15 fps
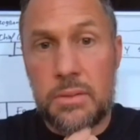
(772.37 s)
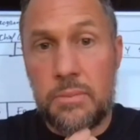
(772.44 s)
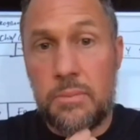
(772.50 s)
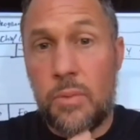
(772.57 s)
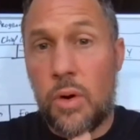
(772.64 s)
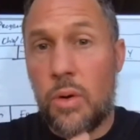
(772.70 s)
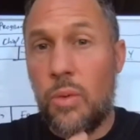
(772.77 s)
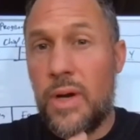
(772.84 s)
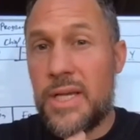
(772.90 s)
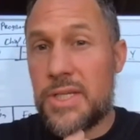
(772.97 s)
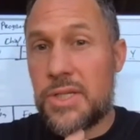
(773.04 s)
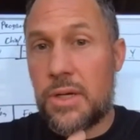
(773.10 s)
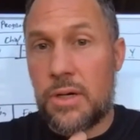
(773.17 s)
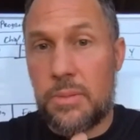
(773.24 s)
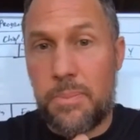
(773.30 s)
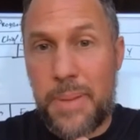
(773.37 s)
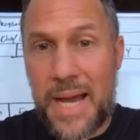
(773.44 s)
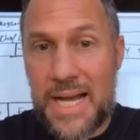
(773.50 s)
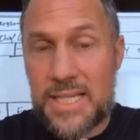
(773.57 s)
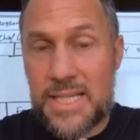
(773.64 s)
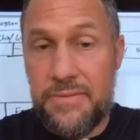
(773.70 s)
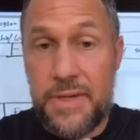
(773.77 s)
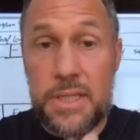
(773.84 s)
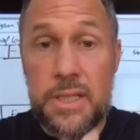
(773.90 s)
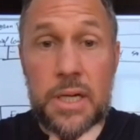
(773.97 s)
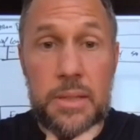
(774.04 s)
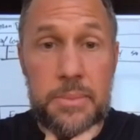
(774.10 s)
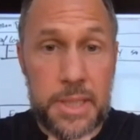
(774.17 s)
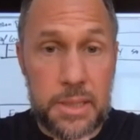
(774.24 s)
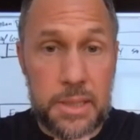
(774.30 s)
more ways to earn passive
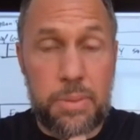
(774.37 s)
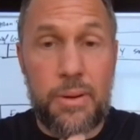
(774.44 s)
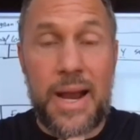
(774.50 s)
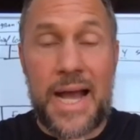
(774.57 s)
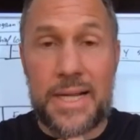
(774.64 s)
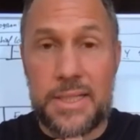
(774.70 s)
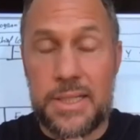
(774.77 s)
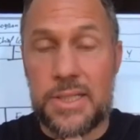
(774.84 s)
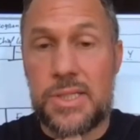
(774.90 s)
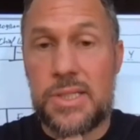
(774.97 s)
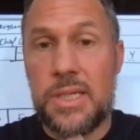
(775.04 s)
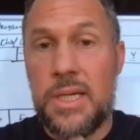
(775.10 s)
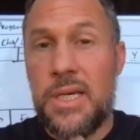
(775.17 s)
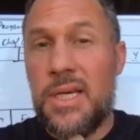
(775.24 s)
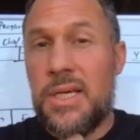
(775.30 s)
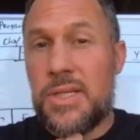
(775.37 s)
income in the practice.